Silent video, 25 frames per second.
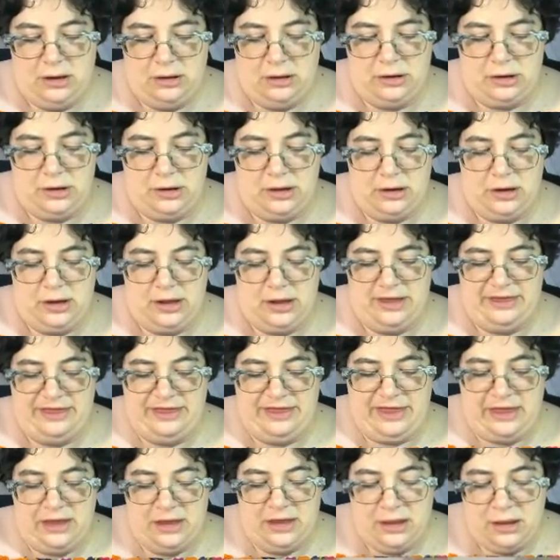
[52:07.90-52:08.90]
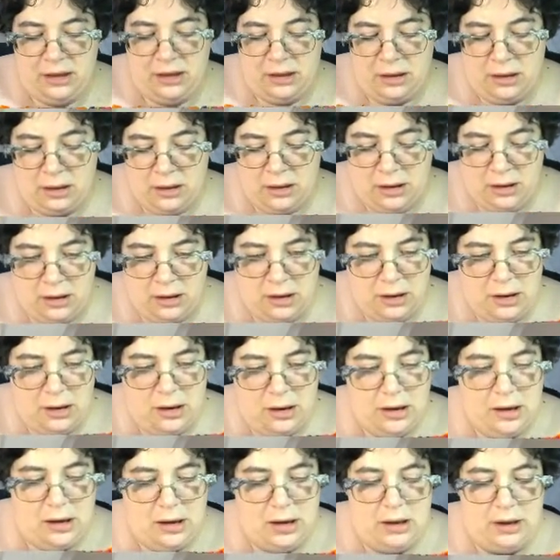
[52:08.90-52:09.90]
So like that.
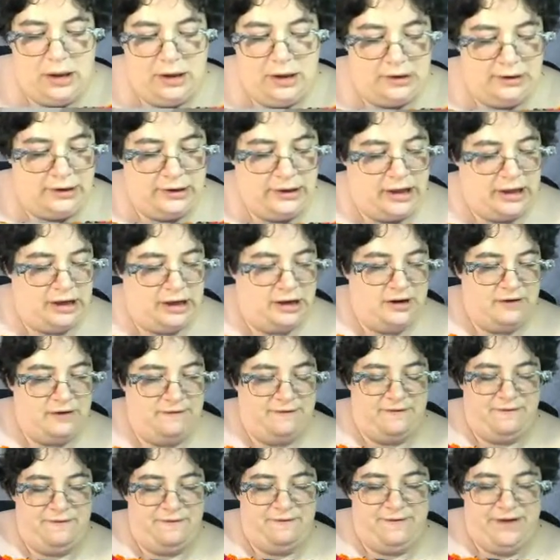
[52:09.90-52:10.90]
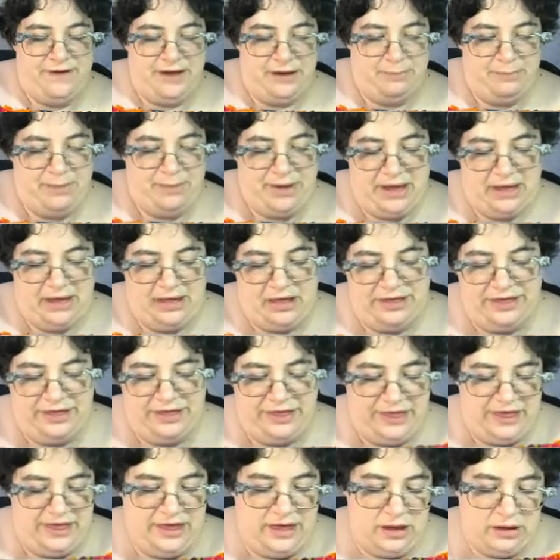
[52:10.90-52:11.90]
Let's get another thick bit of
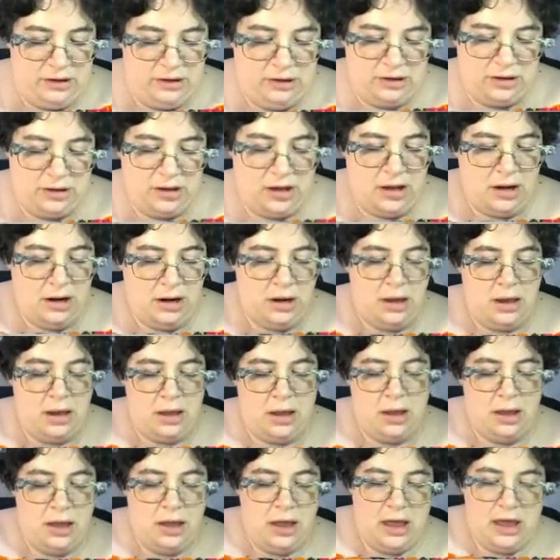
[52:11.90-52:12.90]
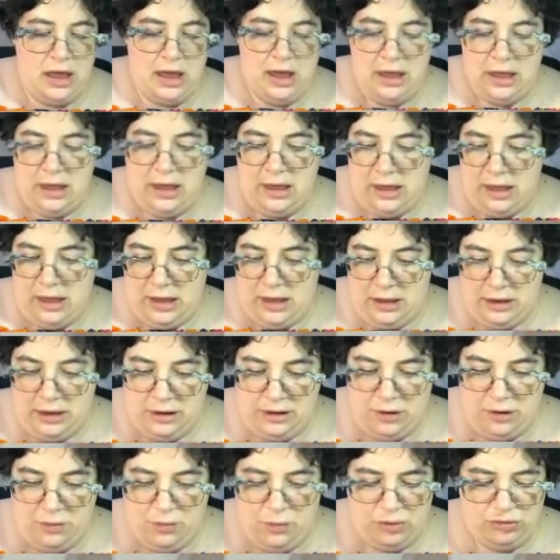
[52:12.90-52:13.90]
this colour.
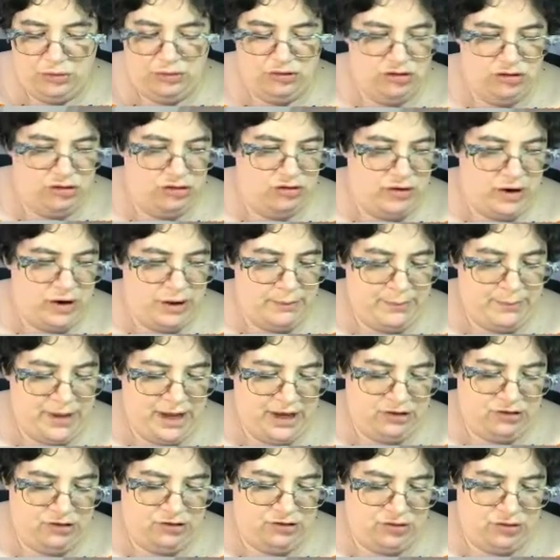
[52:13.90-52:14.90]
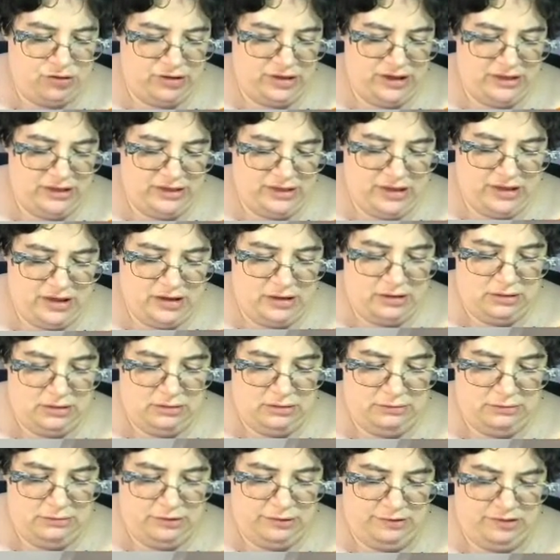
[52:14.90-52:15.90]
You want to try and make sure that the
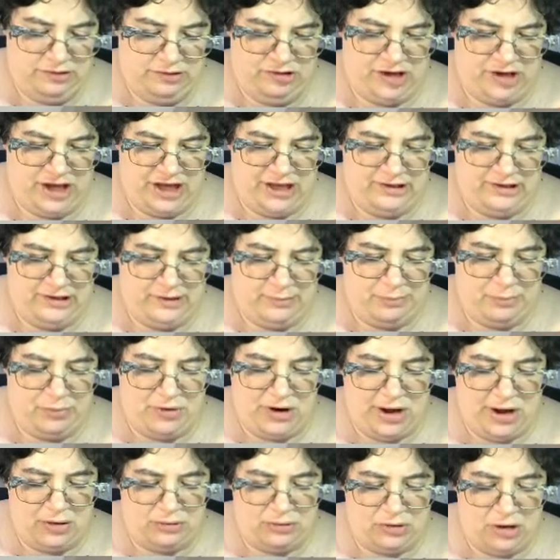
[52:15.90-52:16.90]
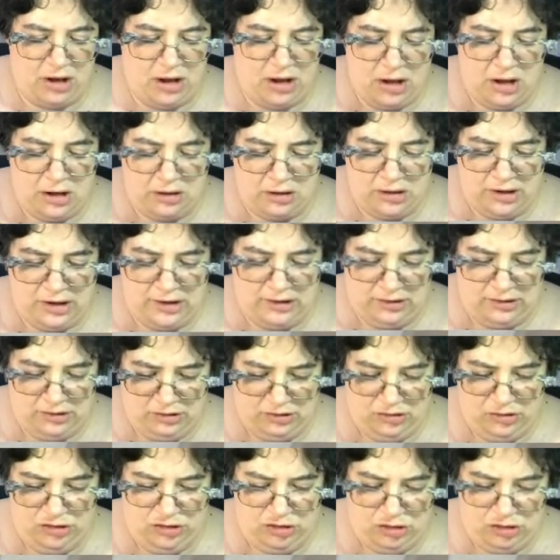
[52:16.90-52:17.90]
shades of brown aren't
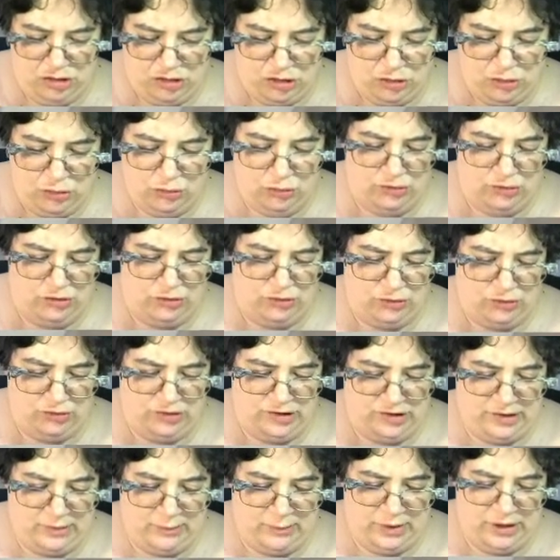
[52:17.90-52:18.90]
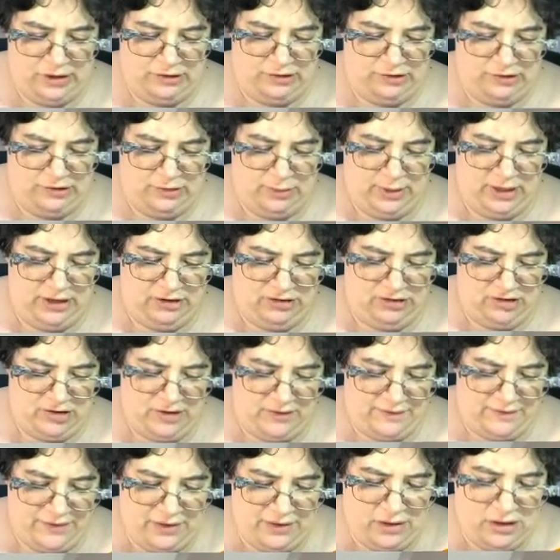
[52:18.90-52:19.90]
too similar to each
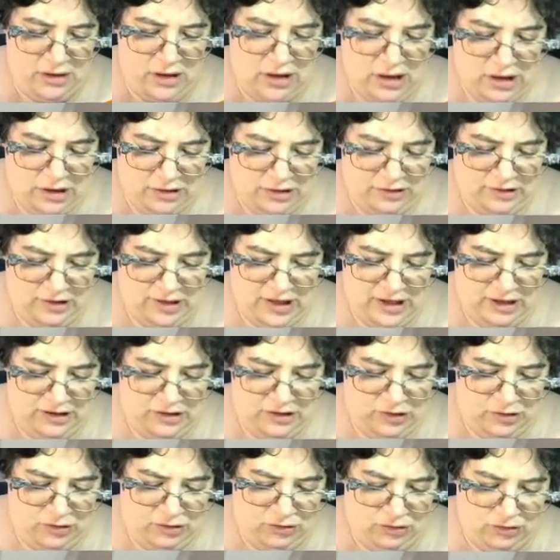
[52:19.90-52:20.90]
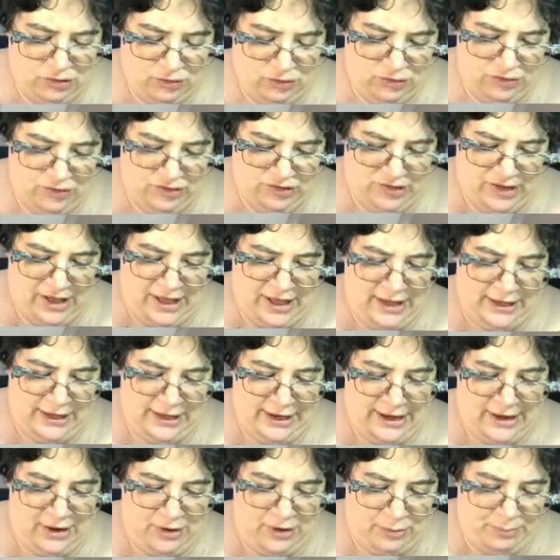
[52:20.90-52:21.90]
other, so they do sort of
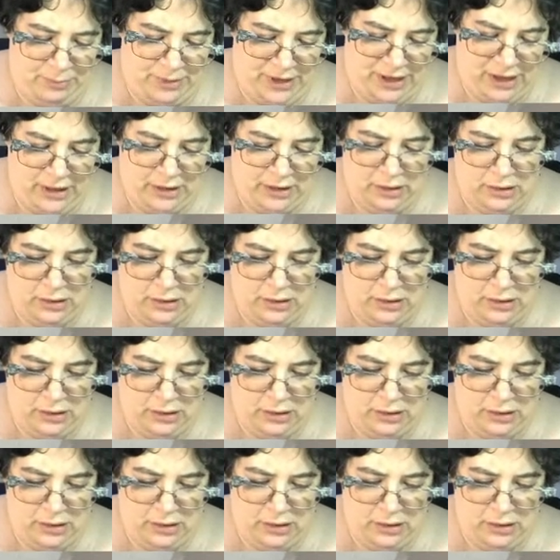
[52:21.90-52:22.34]
stand out a bit.